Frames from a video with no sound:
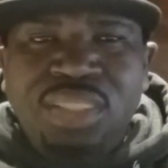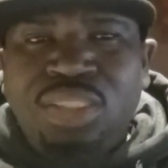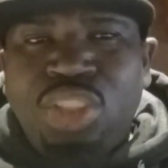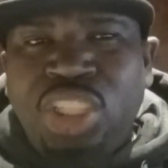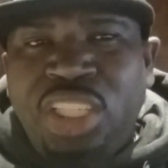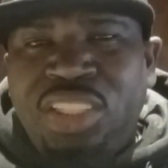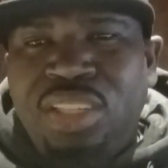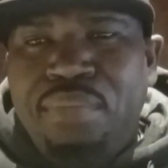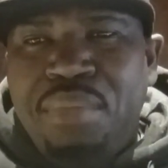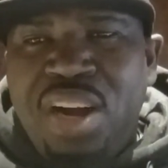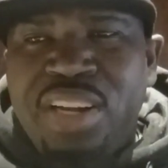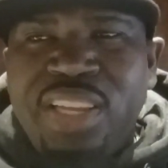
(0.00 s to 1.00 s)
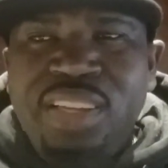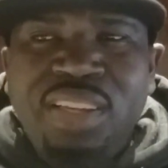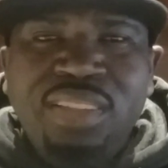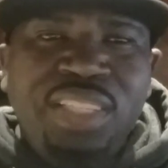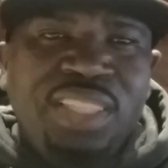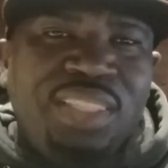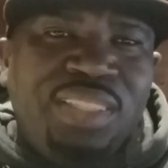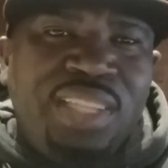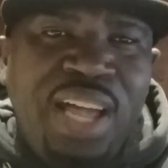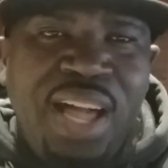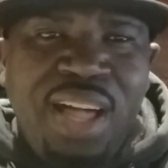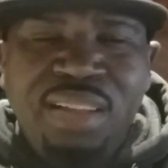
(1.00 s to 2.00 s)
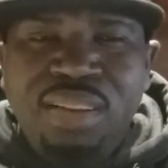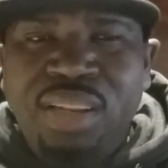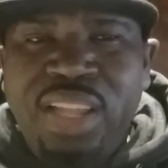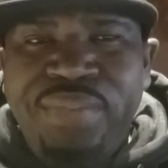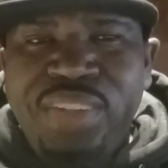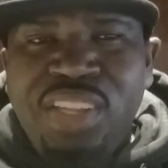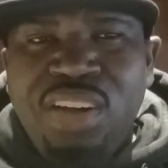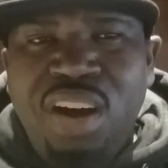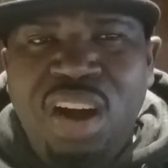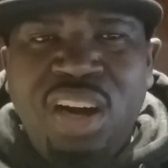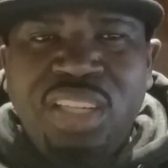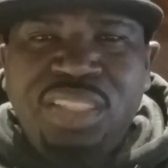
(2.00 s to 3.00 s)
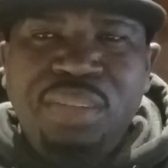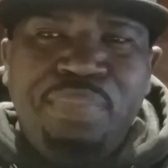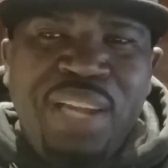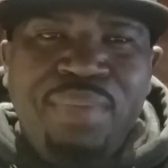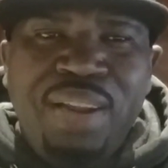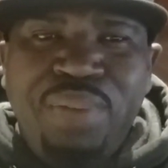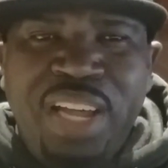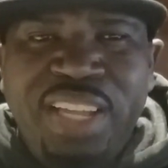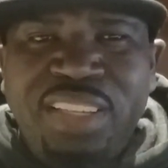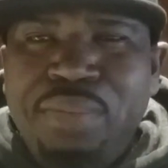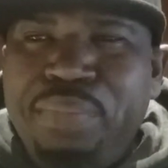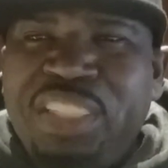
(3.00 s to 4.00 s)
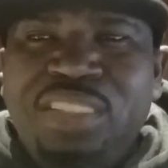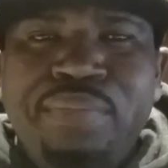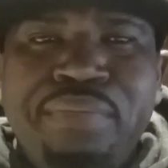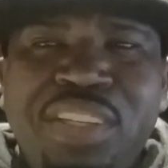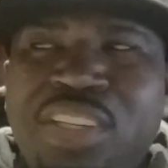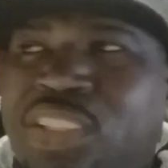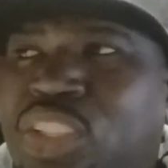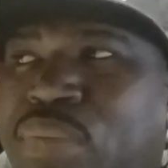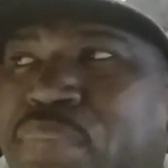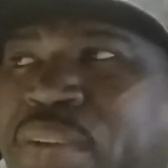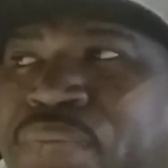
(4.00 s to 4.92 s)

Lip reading: chasing the monkey, this and that, living hard, blah blah blah. Y'all used to make